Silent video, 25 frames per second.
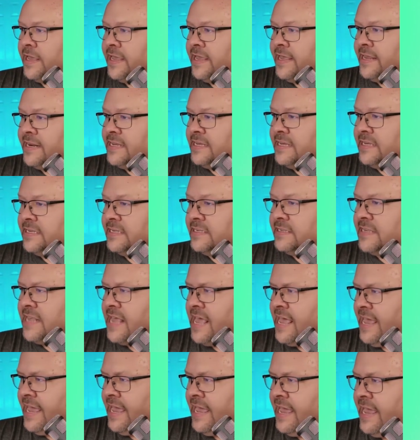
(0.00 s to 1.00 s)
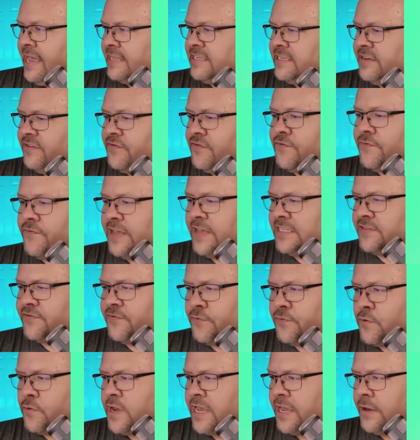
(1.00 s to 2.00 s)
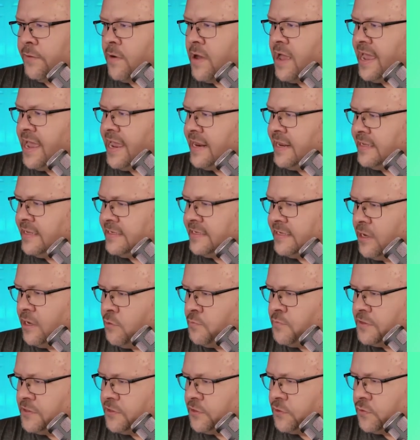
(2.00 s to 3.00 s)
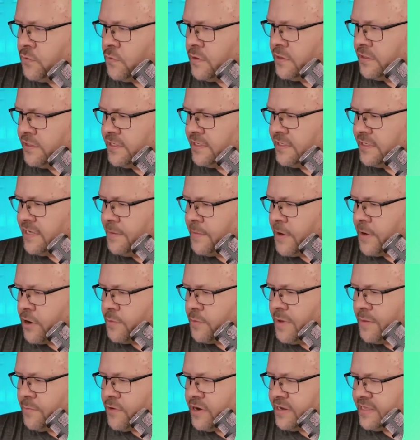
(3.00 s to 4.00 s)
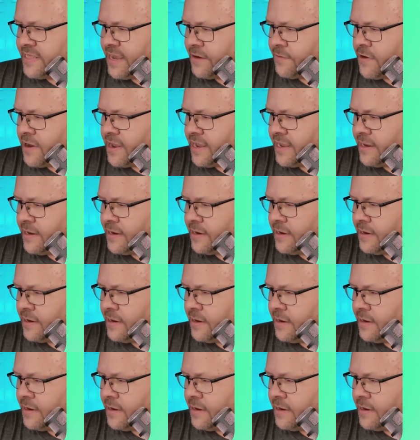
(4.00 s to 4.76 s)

It's free, right? It's open source. Am I remembering that right?